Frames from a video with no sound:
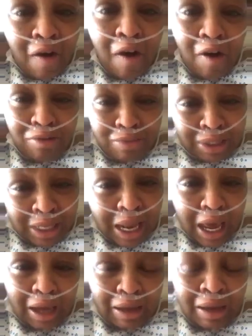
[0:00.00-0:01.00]
home
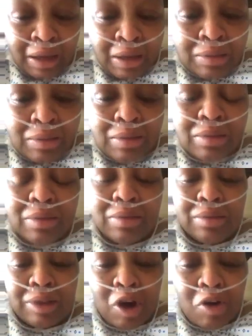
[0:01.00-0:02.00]
today.
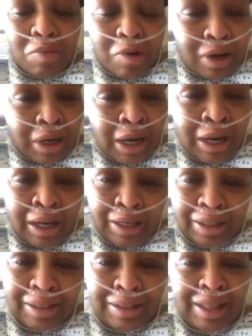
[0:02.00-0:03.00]
No more
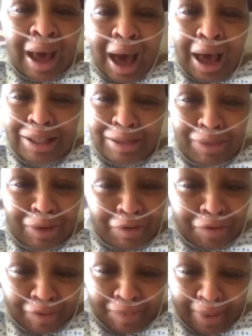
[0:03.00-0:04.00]
the
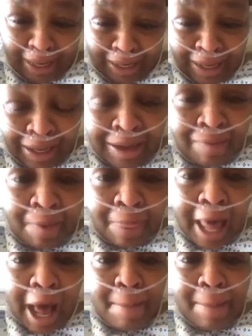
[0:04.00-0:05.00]
hospital for me.
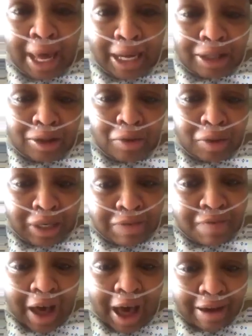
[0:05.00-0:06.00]
I made it through
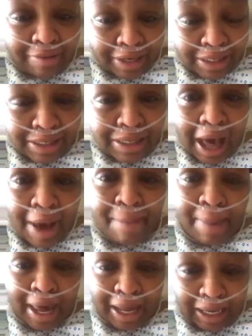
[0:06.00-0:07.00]
this virus.
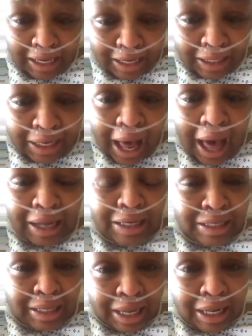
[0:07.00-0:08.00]
I made it. God
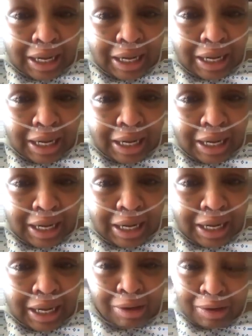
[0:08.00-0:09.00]
is good.
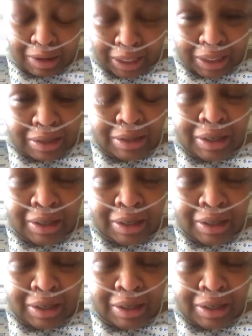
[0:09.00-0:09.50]
Through it.